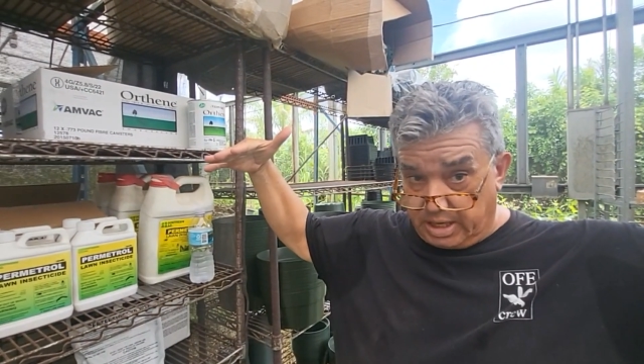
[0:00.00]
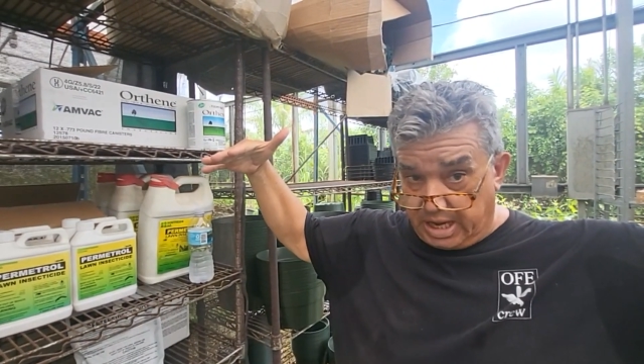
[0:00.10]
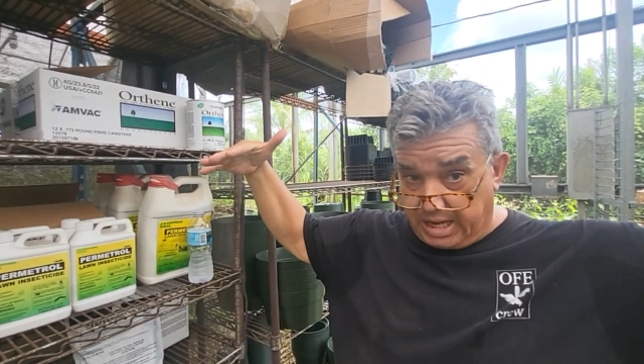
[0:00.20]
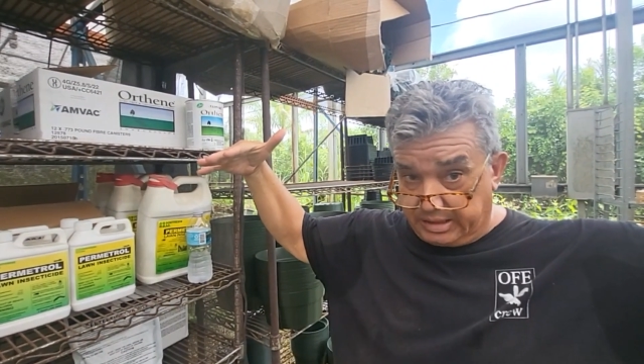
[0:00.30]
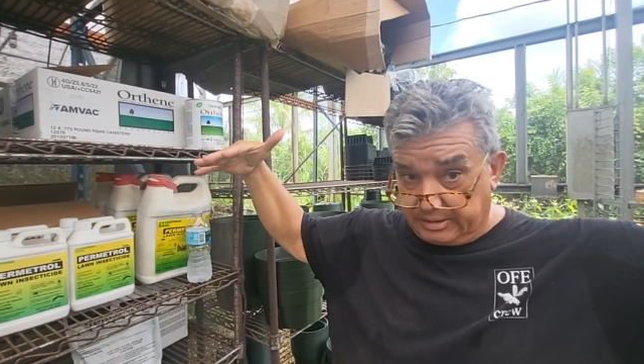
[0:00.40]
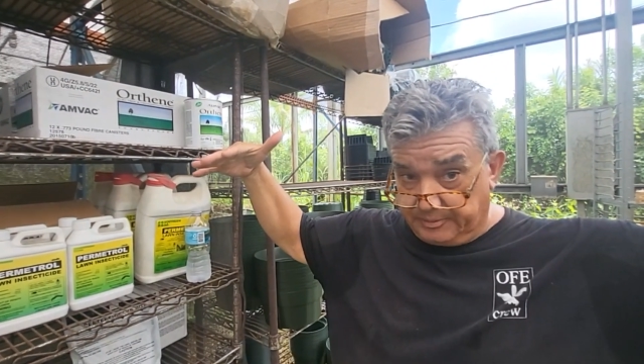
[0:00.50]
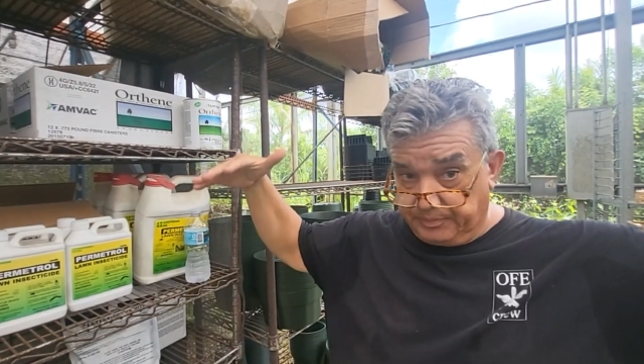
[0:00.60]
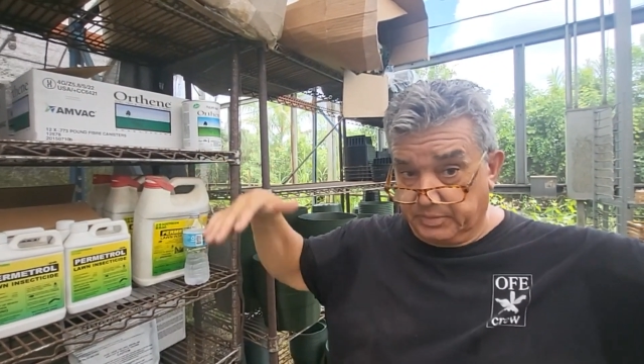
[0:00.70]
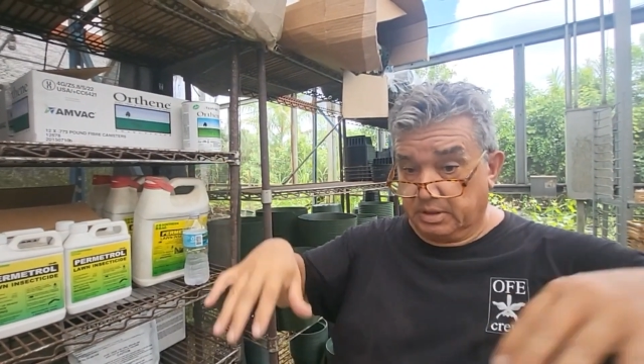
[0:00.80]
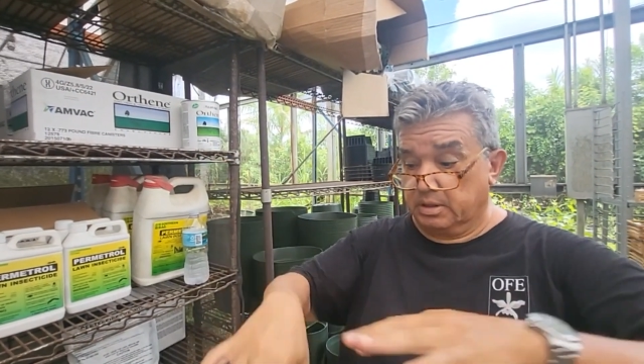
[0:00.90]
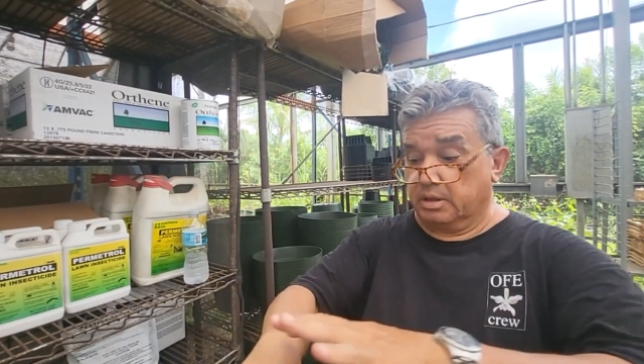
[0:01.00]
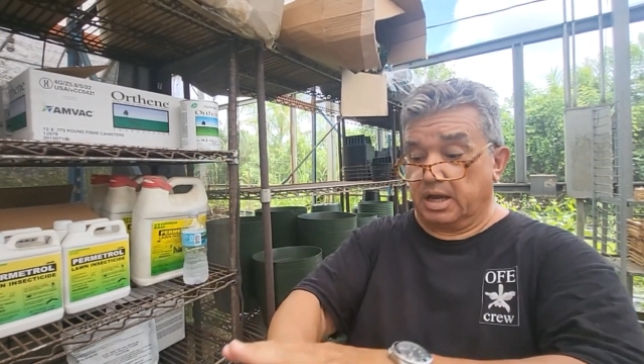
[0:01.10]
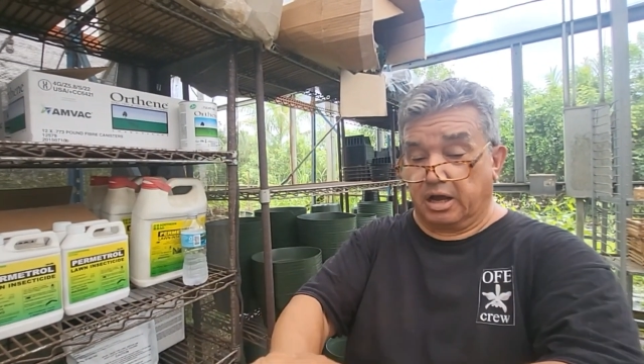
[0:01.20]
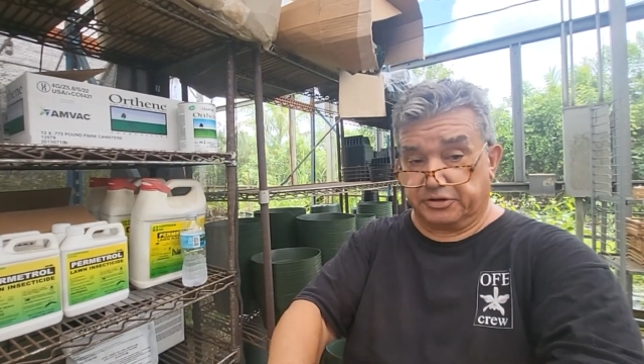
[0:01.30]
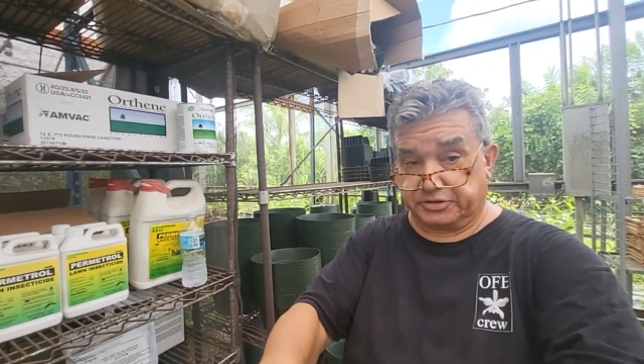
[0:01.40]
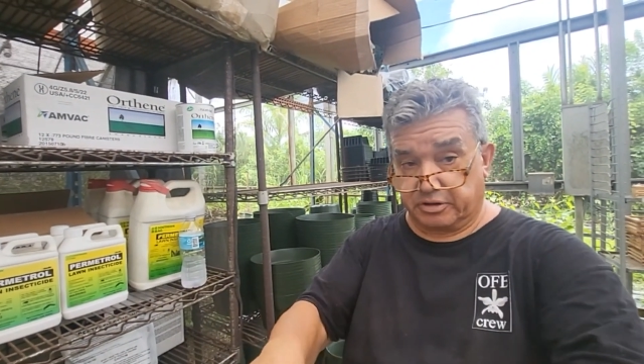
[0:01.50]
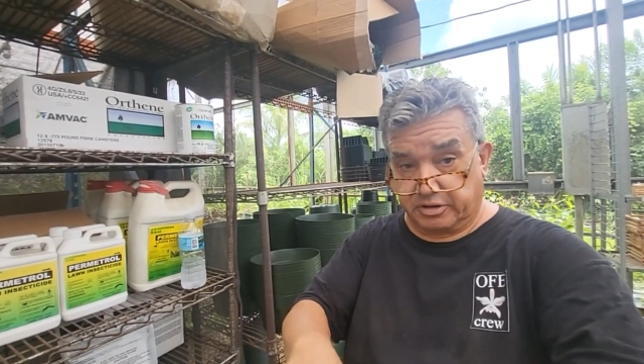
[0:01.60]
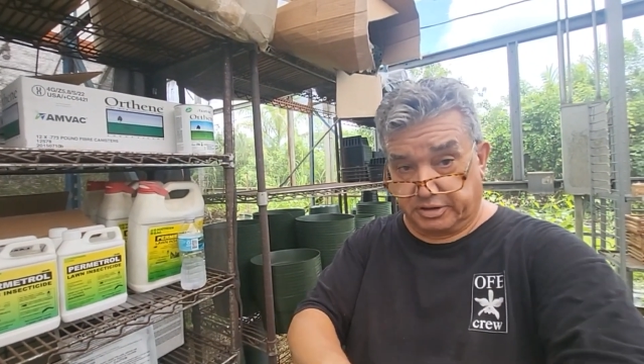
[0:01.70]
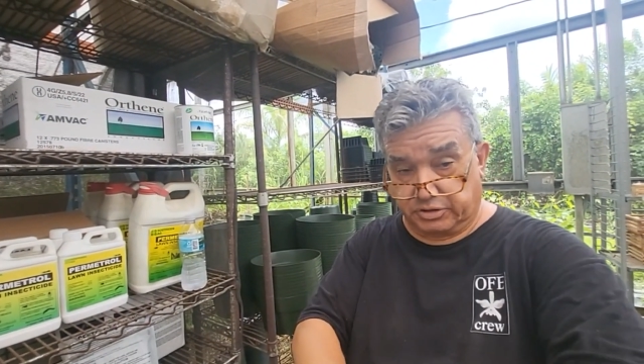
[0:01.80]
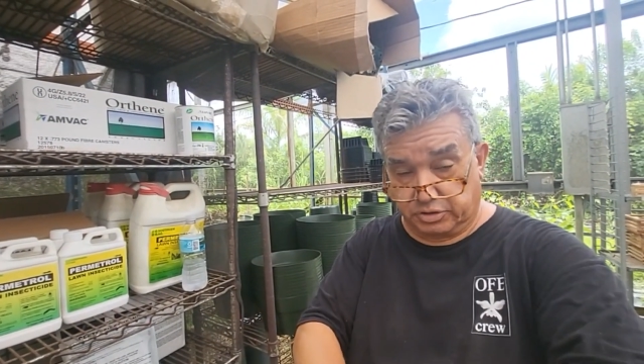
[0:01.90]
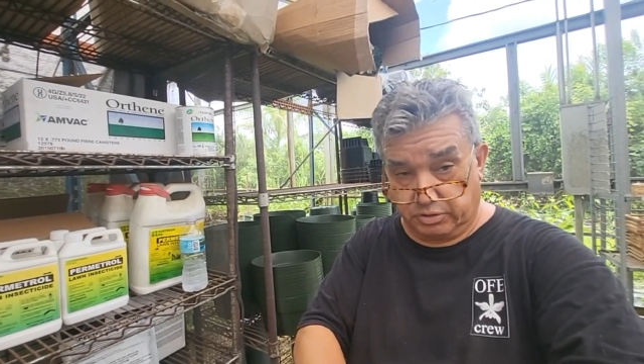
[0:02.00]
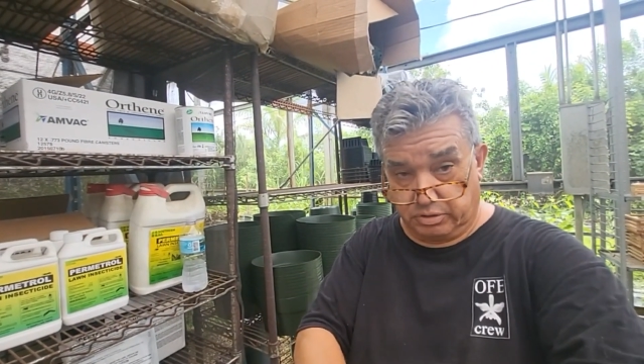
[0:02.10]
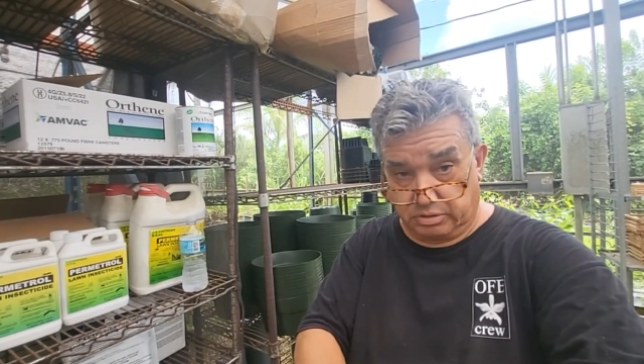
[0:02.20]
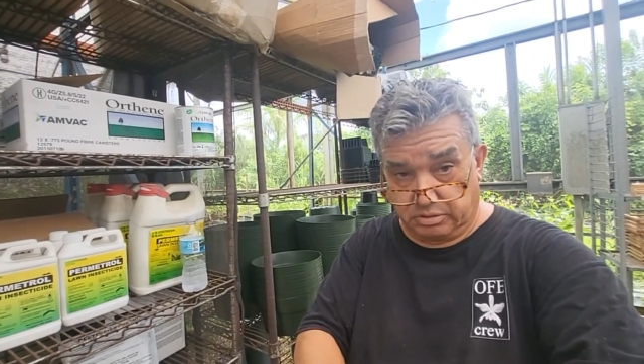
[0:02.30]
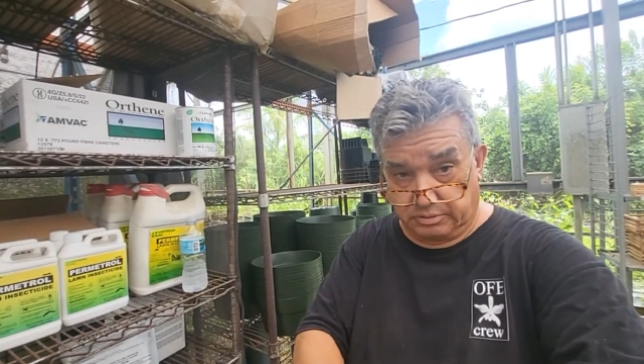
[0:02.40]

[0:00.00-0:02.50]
hat, astronaut suit.